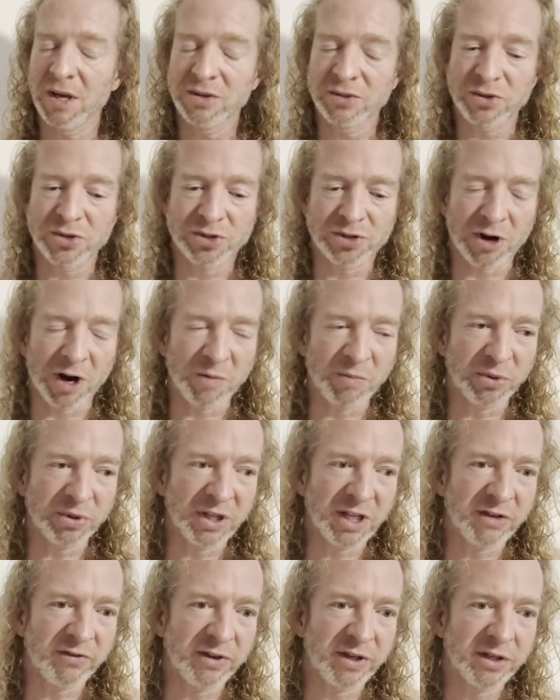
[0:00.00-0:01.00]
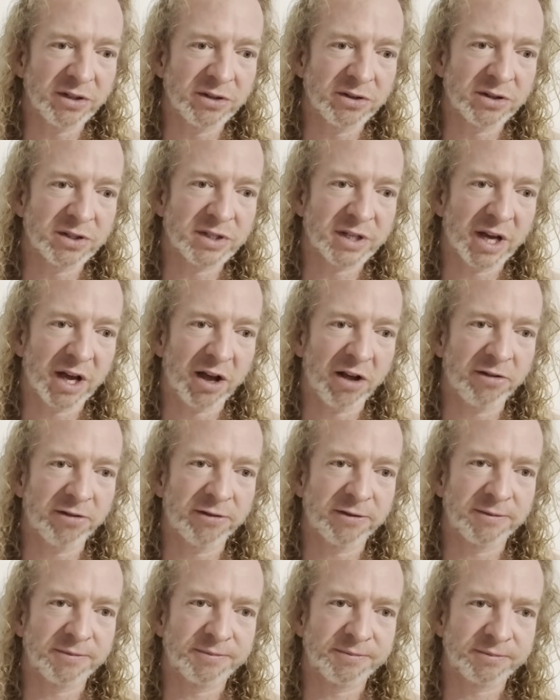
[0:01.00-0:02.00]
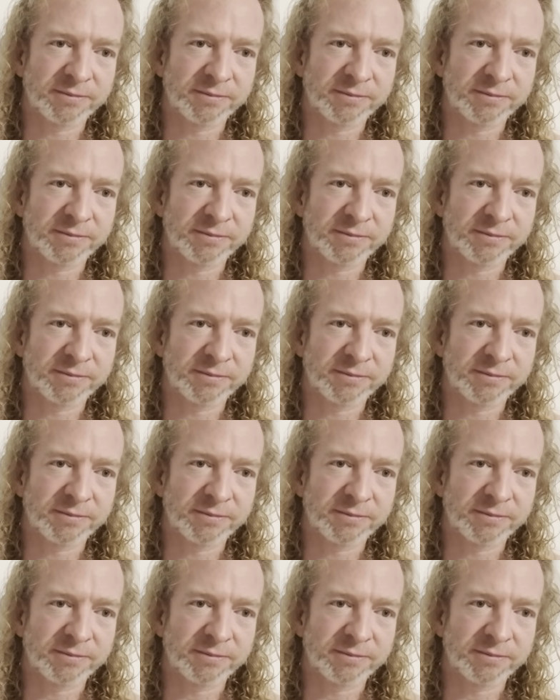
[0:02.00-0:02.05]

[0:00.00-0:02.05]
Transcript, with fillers: So start believing in yourself.